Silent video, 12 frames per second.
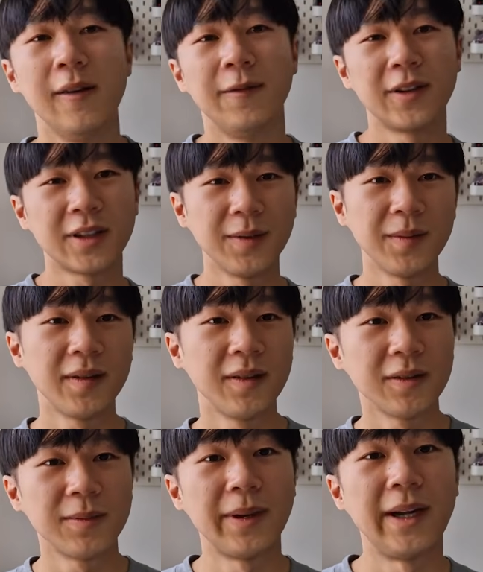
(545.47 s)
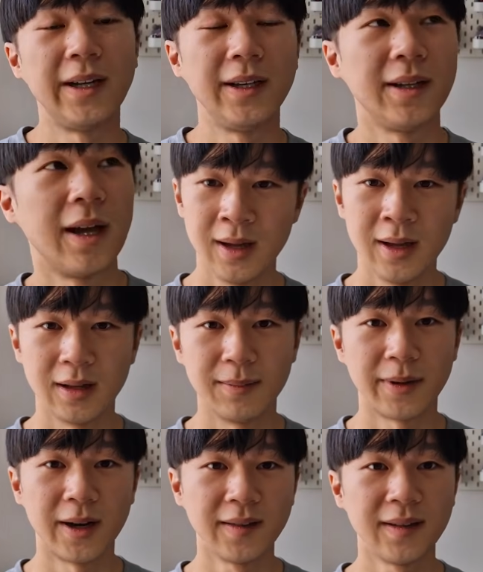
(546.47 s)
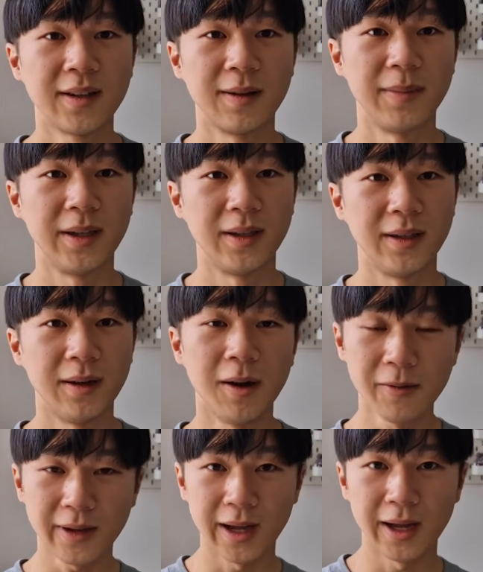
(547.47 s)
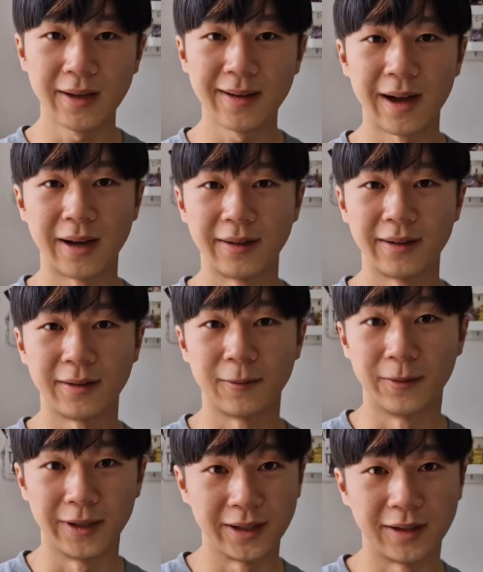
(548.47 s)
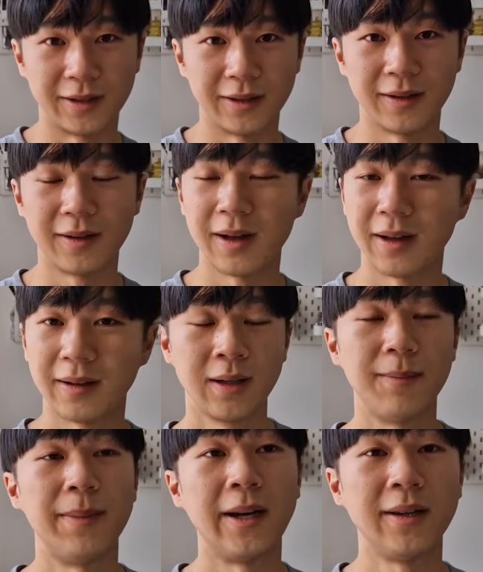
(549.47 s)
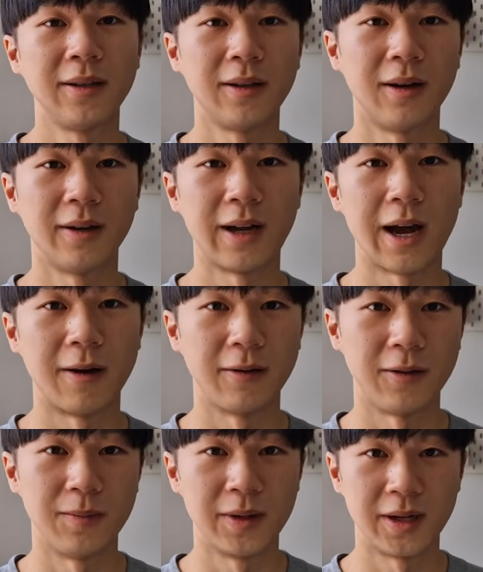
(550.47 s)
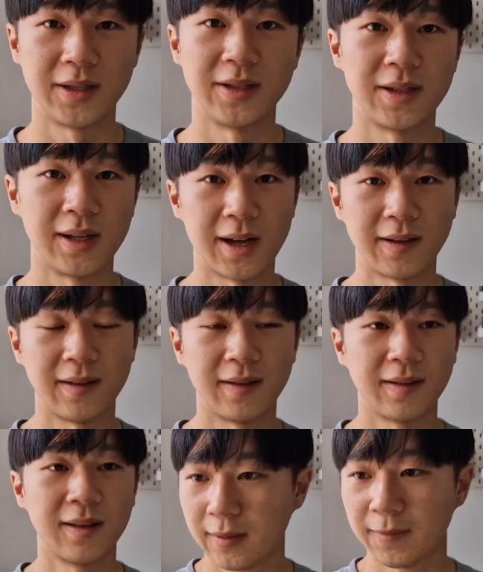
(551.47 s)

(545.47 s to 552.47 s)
For Clipstudio Paint, the pricing can be okay and really good, depending on how you purchase the license.